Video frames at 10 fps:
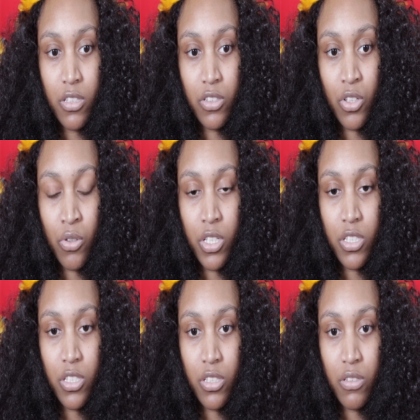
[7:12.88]
So this
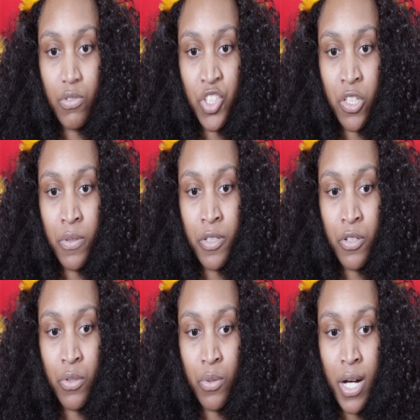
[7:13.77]
is showing
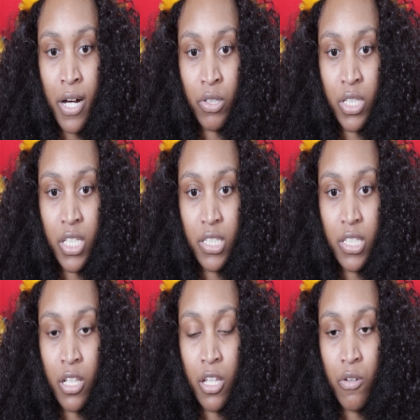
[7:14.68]
you how
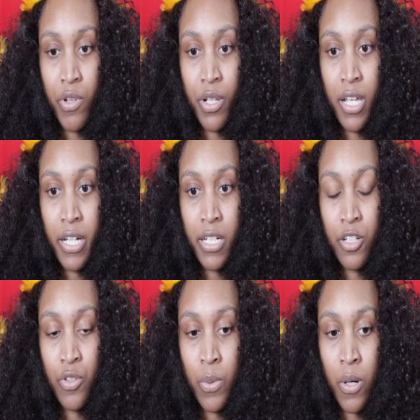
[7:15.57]
distantly
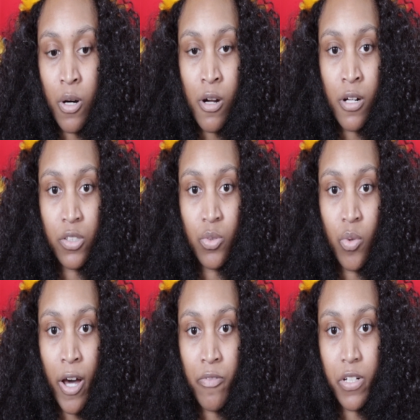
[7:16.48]
related you are to
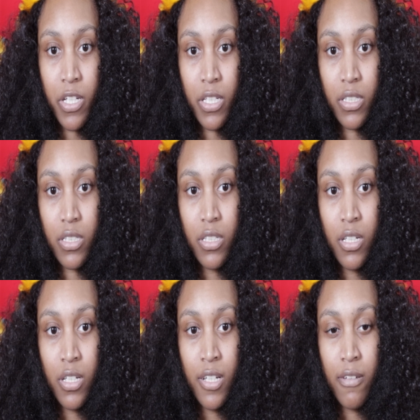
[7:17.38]
Africans.
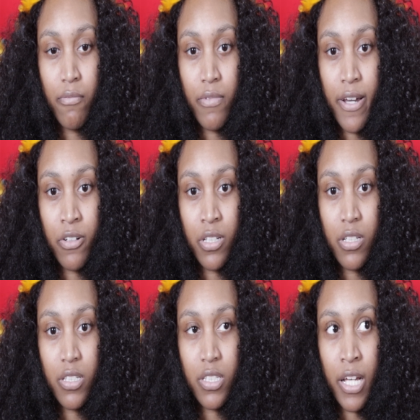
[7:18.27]
Now
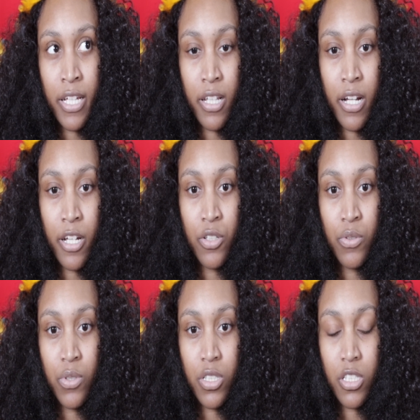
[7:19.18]
another site that I
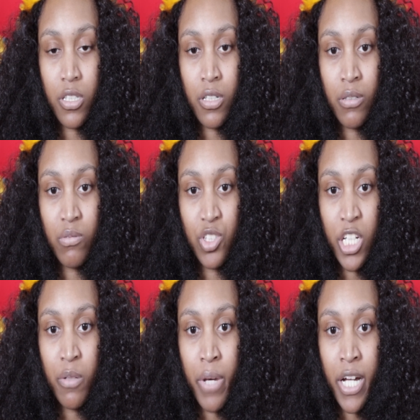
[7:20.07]
use is
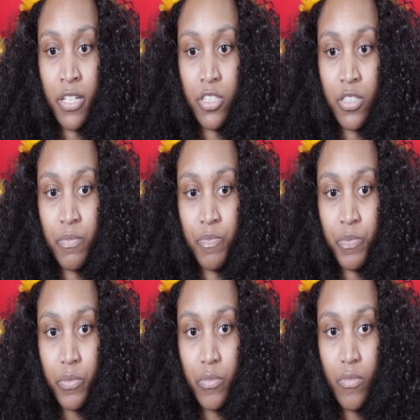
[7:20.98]
GEDmatch.
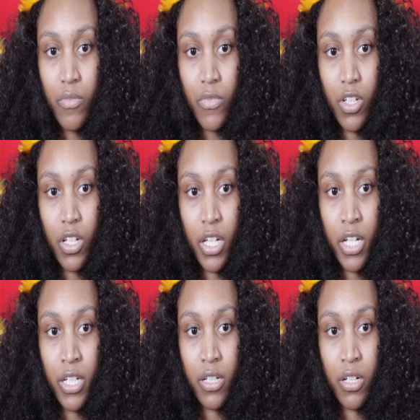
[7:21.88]

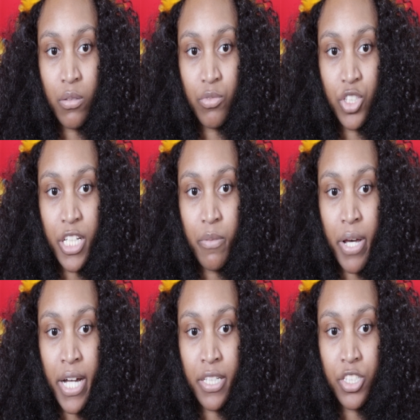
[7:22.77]
And
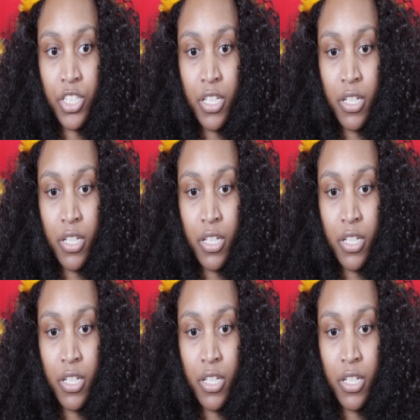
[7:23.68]
GEDmatch,